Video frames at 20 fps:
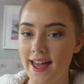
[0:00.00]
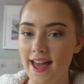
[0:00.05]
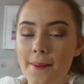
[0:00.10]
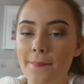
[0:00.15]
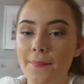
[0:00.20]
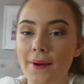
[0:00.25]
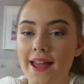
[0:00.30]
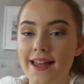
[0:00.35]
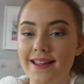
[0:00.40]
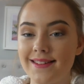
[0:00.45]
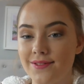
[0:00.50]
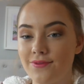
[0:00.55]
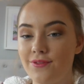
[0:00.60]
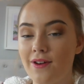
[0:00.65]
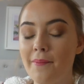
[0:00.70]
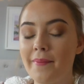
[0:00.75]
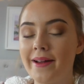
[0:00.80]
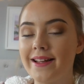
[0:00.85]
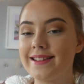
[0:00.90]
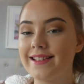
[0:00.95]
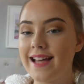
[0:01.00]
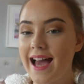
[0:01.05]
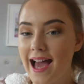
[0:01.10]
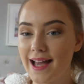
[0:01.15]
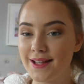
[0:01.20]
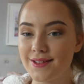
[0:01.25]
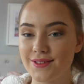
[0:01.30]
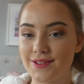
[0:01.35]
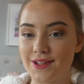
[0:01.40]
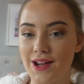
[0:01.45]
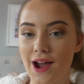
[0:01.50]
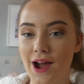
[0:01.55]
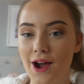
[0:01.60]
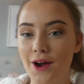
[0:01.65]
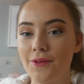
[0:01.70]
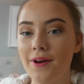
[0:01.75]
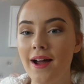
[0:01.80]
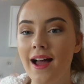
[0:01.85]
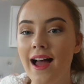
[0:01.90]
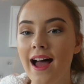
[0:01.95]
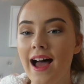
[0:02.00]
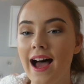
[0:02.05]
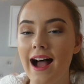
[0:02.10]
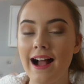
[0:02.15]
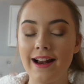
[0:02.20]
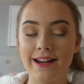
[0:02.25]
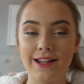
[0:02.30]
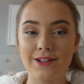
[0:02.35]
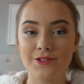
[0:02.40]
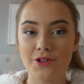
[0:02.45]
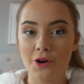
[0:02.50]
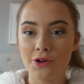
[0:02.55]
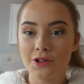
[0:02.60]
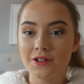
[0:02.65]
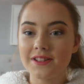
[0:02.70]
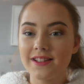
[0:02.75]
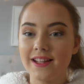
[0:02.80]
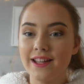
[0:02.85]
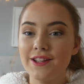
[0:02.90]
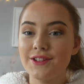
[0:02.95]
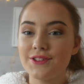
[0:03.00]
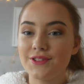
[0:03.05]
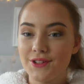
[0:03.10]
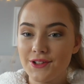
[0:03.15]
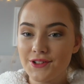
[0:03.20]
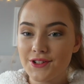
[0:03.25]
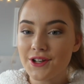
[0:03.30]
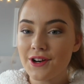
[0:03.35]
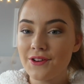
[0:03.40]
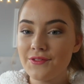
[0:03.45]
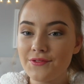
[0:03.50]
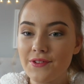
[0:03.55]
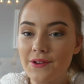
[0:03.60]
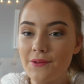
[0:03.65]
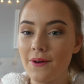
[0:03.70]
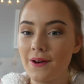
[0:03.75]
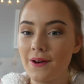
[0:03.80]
it but it's from Tesco and it's honestly such a comfy